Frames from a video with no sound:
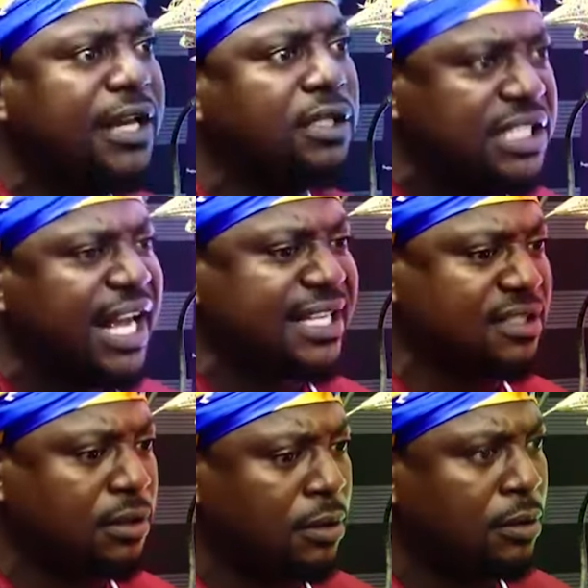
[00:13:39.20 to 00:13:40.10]
Yes.
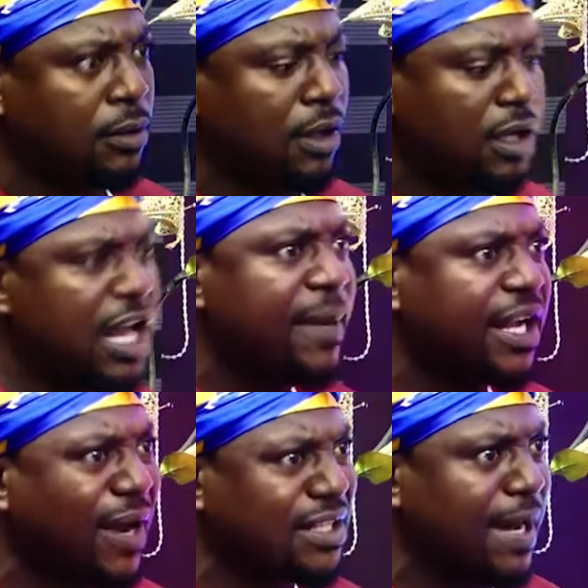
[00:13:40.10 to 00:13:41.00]
Na mika
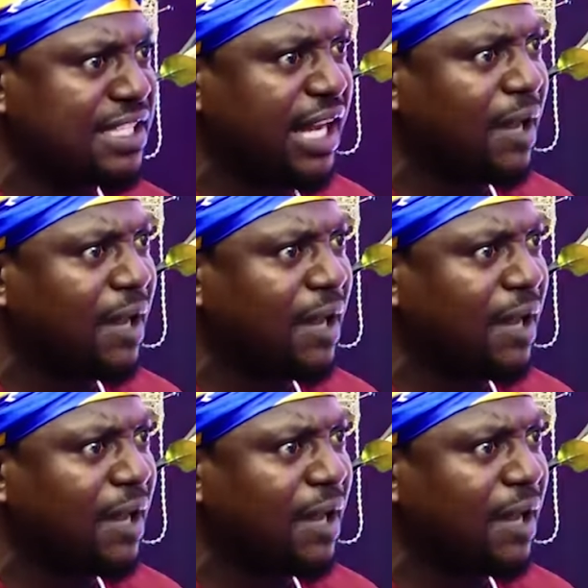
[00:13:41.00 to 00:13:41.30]
what must here?